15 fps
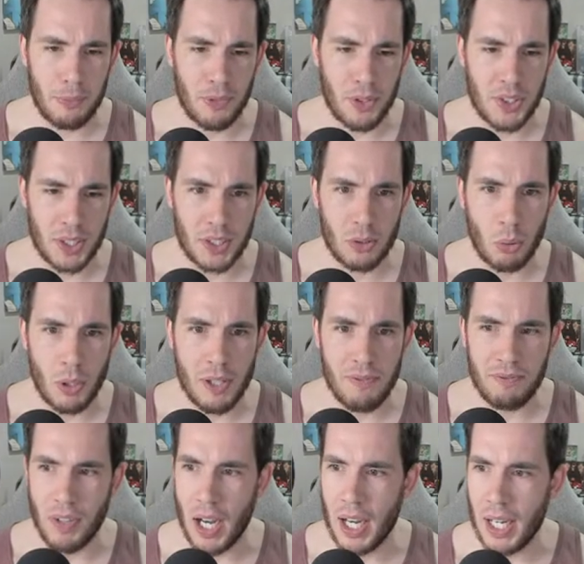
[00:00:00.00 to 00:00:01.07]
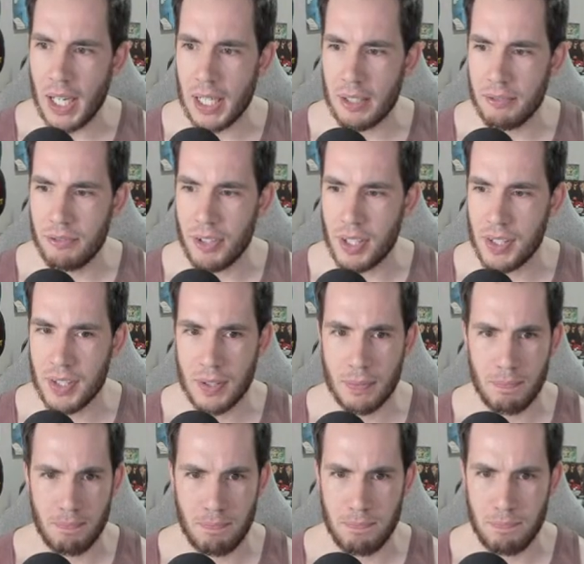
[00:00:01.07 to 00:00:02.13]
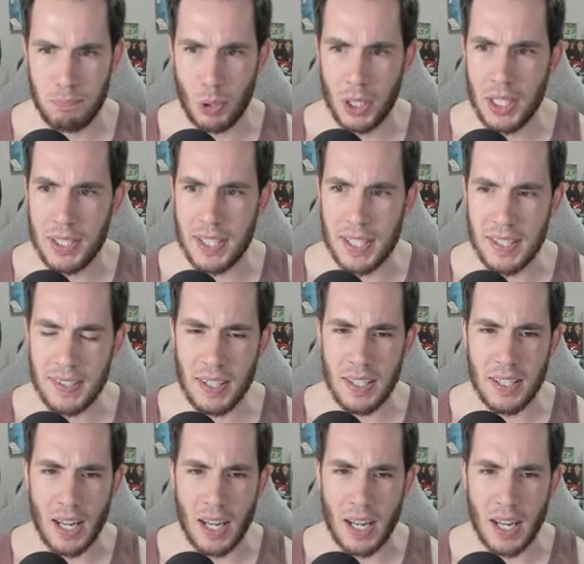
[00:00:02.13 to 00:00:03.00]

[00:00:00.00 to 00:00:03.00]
for 625 is pretty decent.